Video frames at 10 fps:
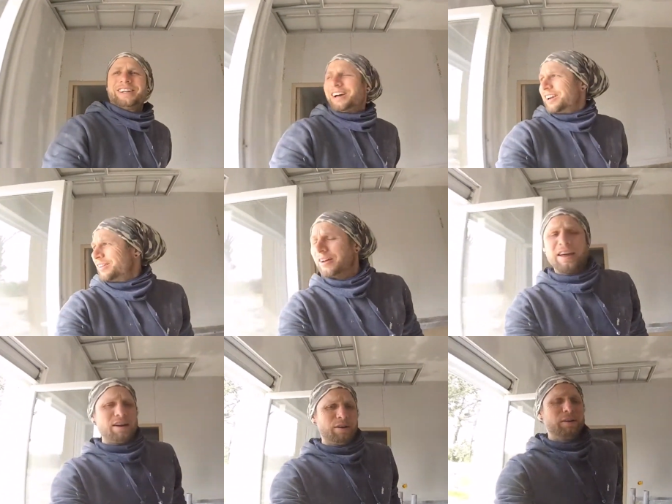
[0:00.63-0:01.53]
Hello,
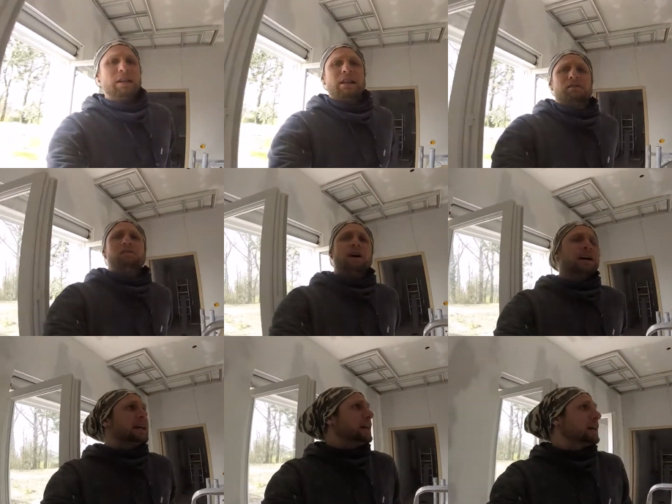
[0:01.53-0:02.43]
hello.
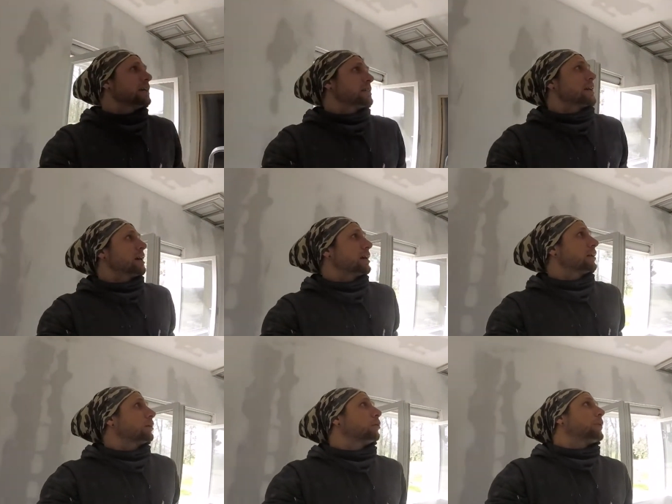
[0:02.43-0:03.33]
Right, it is
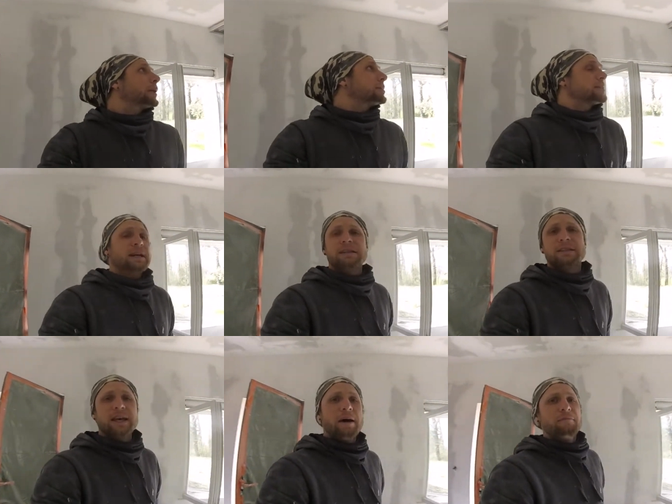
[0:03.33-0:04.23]
Wednesday the
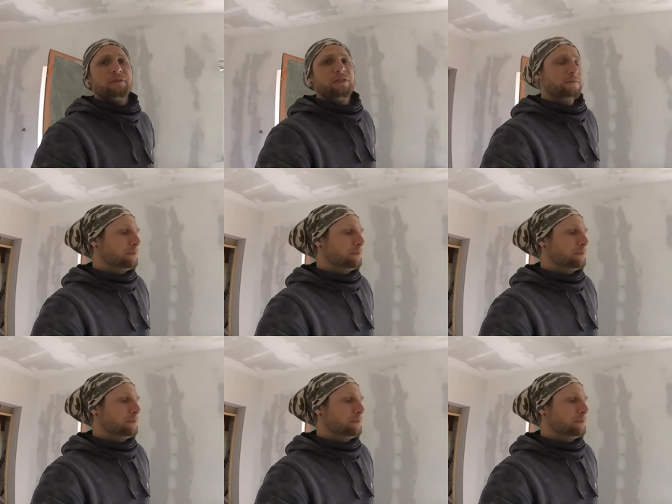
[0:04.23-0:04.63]
10th of